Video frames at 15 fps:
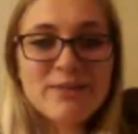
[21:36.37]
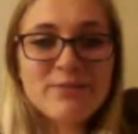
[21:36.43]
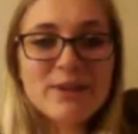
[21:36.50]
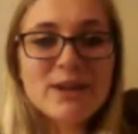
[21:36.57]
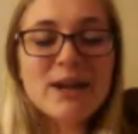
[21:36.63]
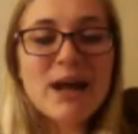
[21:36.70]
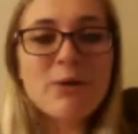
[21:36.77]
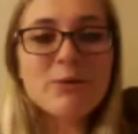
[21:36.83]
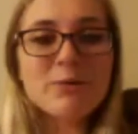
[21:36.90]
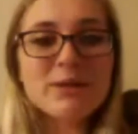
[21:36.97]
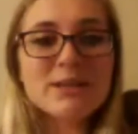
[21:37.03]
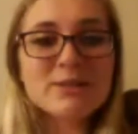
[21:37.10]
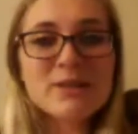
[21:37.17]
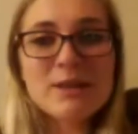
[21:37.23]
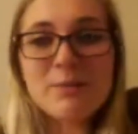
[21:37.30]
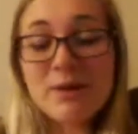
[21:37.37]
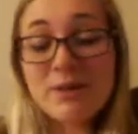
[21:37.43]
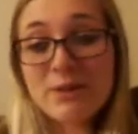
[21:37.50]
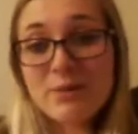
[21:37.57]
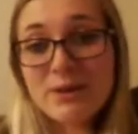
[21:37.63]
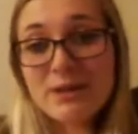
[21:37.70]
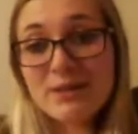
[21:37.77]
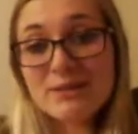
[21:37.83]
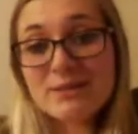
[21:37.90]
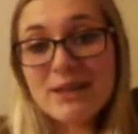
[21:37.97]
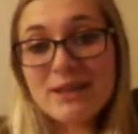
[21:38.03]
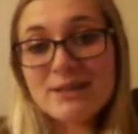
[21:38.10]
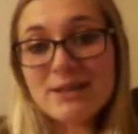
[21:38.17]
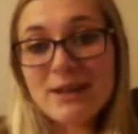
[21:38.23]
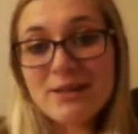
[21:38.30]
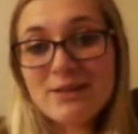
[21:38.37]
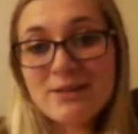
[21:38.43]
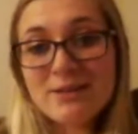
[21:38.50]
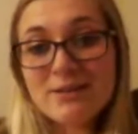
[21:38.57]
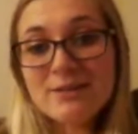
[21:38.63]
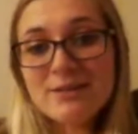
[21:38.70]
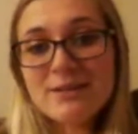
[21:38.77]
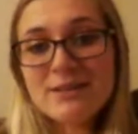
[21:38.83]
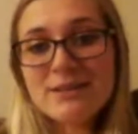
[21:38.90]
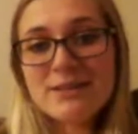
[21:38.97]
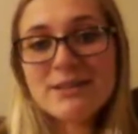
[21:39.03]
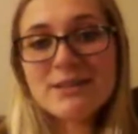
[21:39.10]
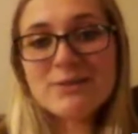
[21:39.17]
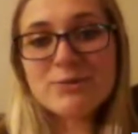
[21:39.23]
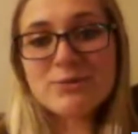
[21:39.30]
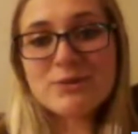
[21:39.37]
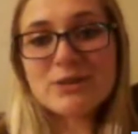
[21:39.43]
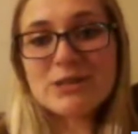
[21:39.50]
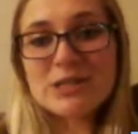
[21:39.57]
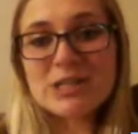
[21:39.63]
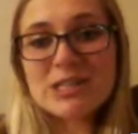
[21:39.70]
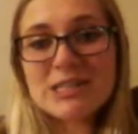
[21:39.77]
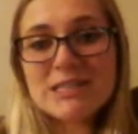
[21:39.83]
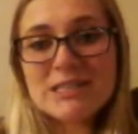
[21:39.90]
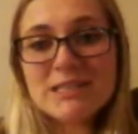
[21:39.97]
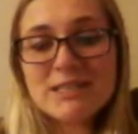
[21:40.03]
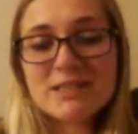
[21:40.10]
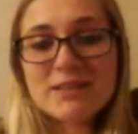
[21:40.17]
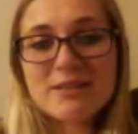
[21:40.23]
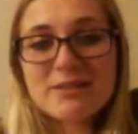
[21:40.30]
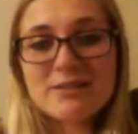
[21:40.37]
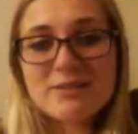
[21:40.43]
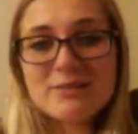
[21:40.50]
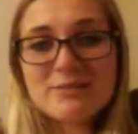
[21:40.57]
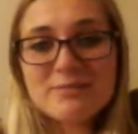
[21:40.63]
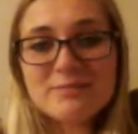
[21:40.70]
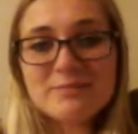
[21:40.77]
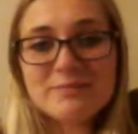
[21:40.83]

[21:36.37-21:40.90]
to figure it out when we get to them on the quiz, like together, or I don't know.